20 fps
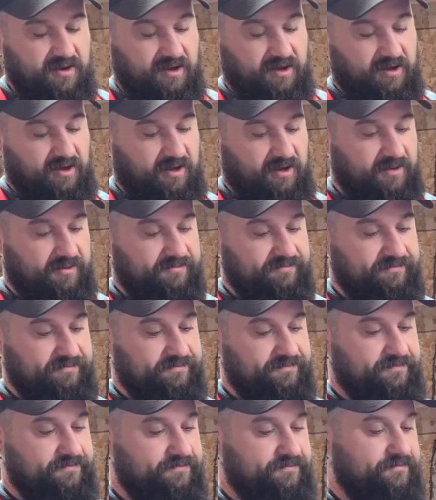um,
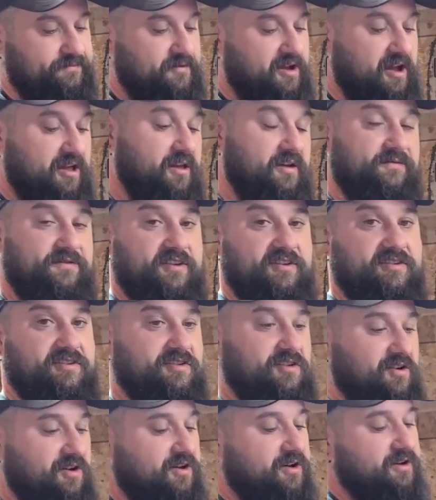I love this
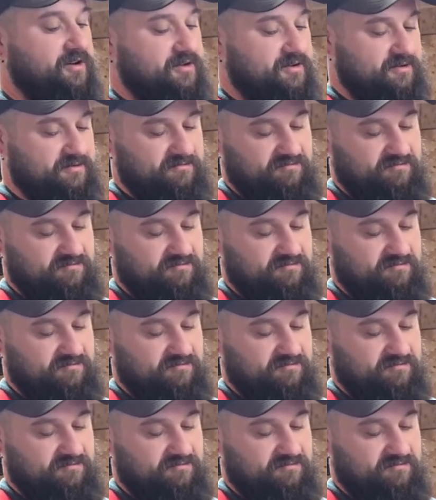saw.